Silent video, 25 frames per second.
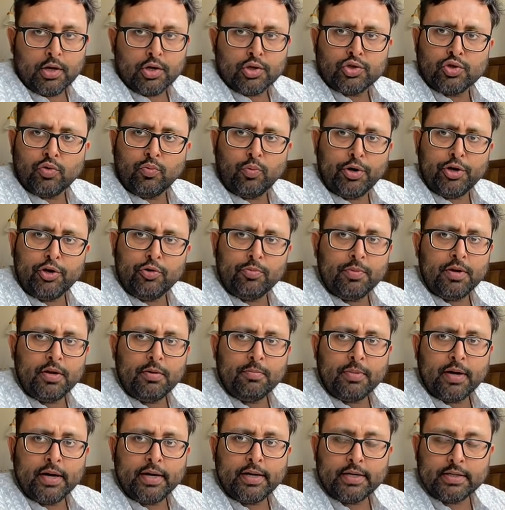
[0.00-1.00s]
So what do you
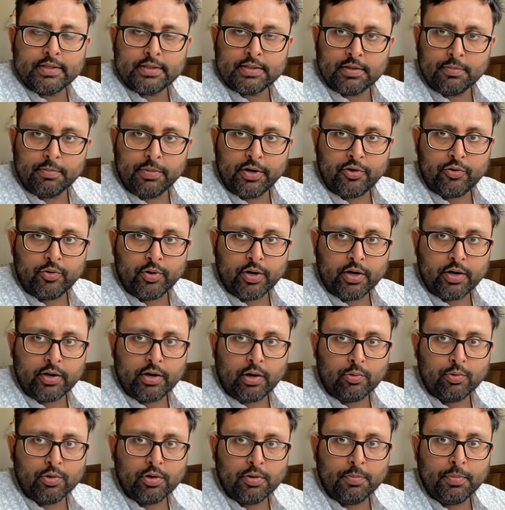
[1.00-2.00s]
mean by it is symmetric
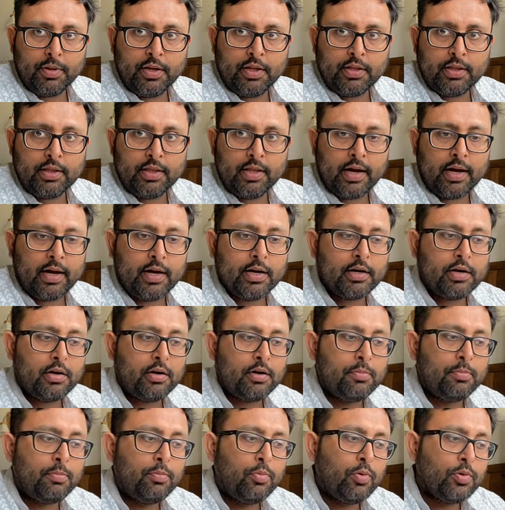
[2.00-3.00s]
around the mean? That
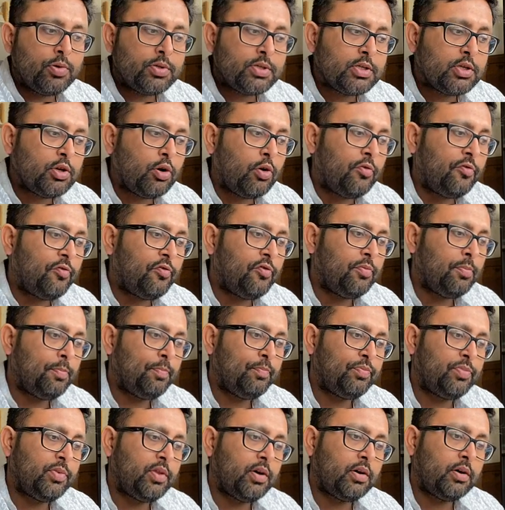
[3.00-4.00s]
most of
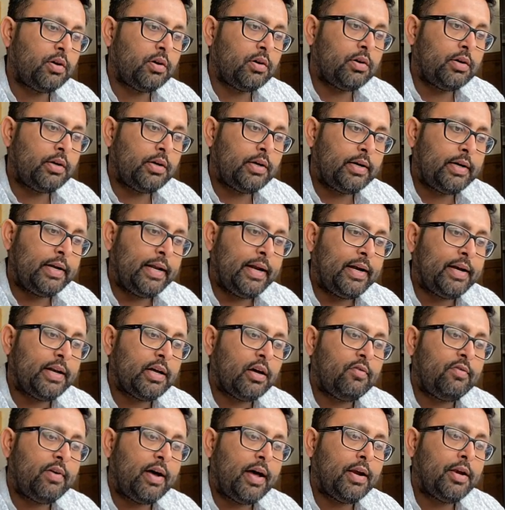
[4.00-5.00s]
the
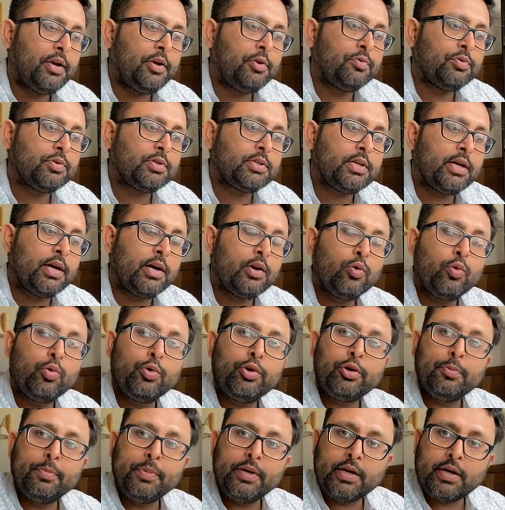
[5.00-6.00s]
data values, they are
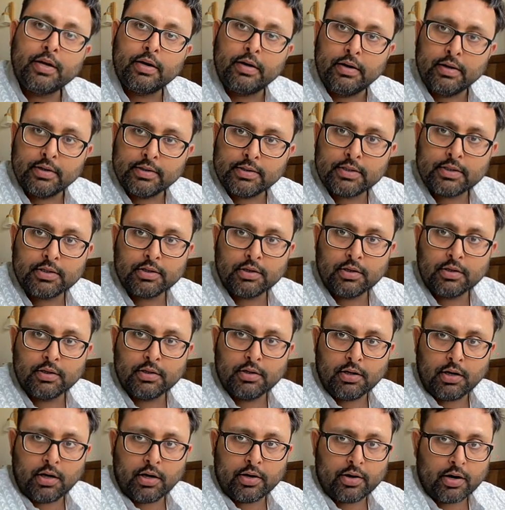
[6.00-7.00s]
going to be
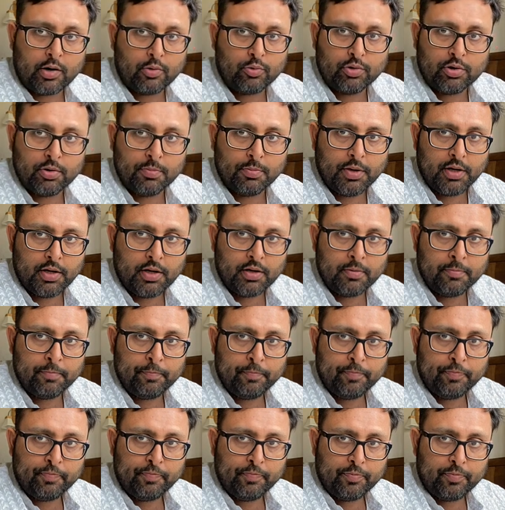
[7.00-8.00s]
clustered around the mean,
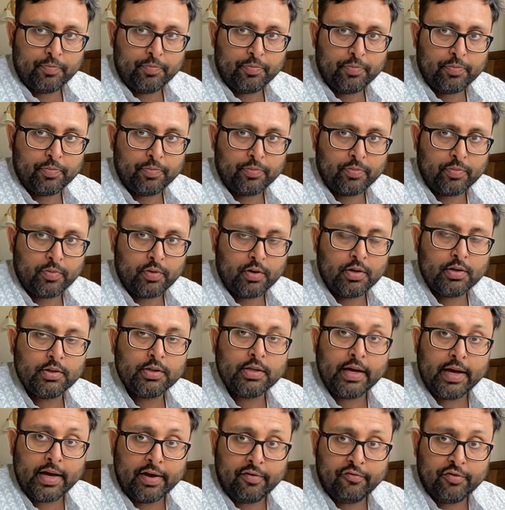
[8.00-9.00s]

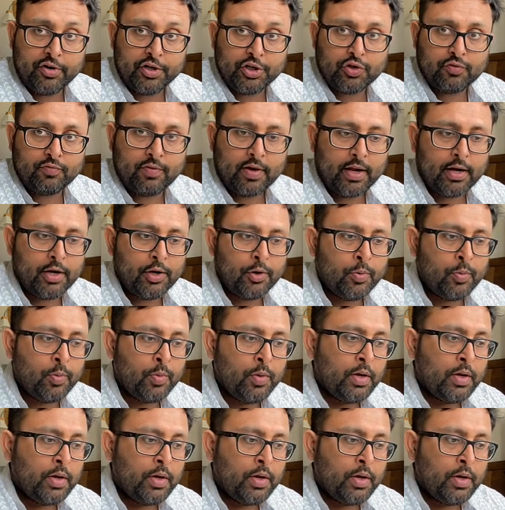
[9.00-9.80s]
the average value.